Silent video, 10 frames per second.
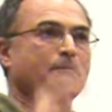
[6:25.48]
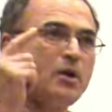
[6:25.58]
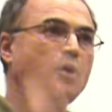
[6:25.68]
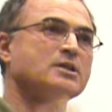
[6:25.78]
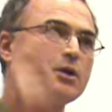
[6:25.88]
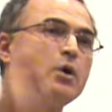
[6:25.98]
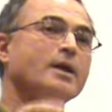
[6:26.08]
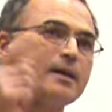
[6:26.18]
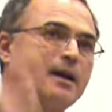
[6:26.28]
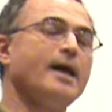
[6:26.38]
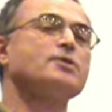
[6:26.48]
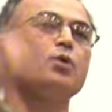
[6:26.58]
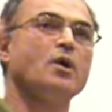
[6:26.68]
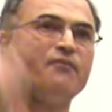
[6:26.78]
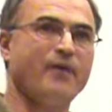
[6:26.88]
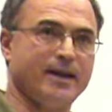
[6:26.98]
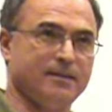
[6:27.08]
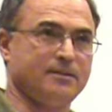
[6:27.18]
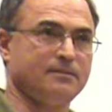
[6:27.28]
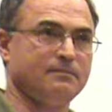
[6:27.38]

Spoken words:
because the working class will fight.